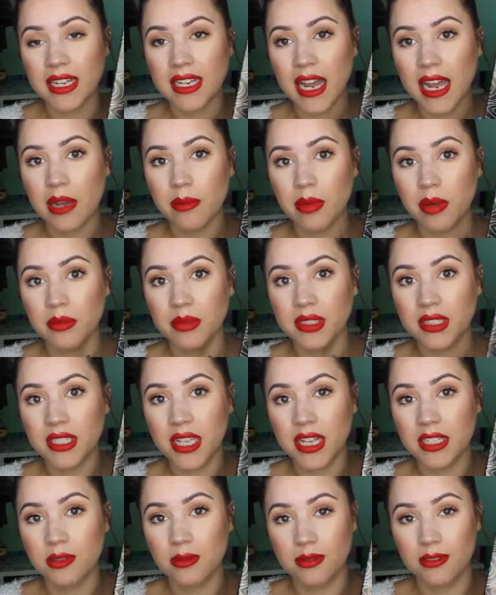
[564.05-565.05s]
And I am
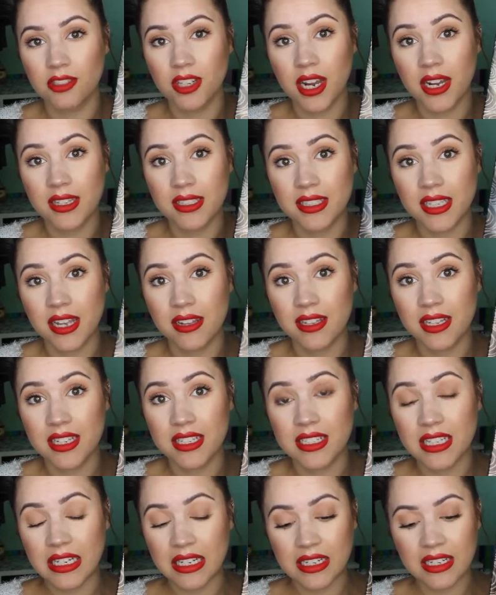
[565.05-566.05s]
obsessed with Jack
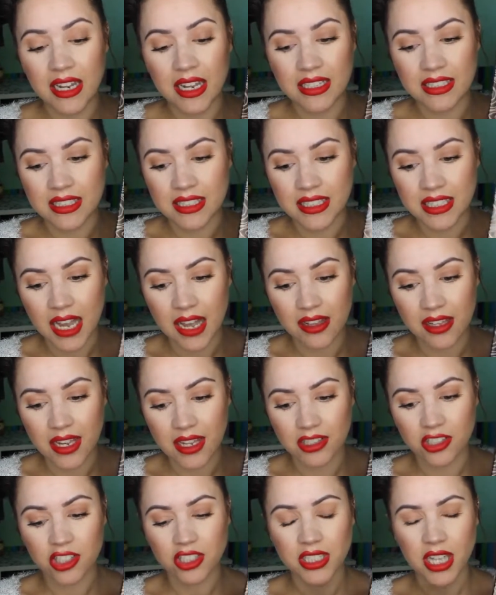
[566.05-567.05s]
Skellington and
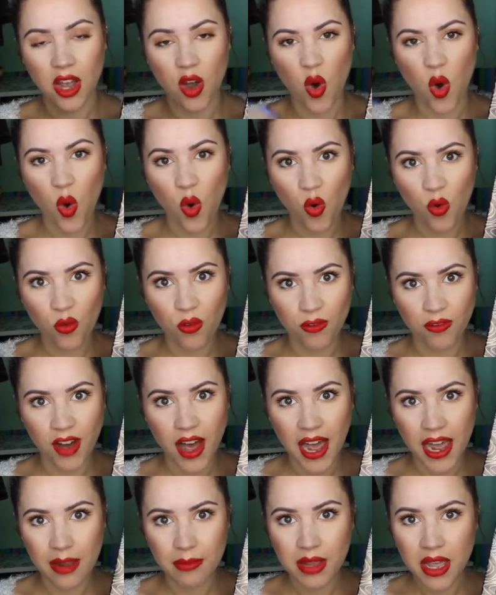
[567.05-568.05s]
Sally and just that whole
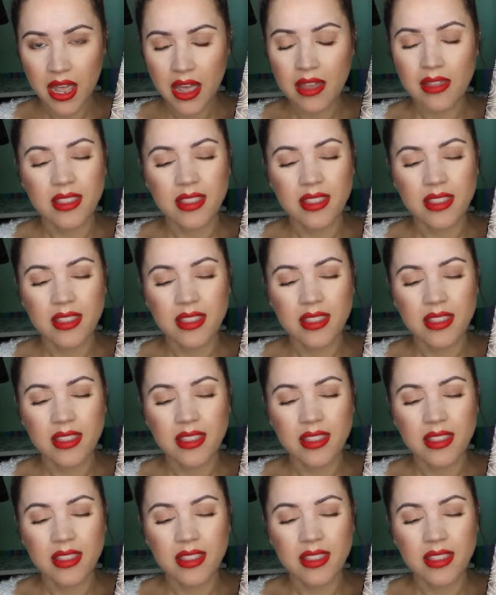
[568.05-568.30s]
vibe.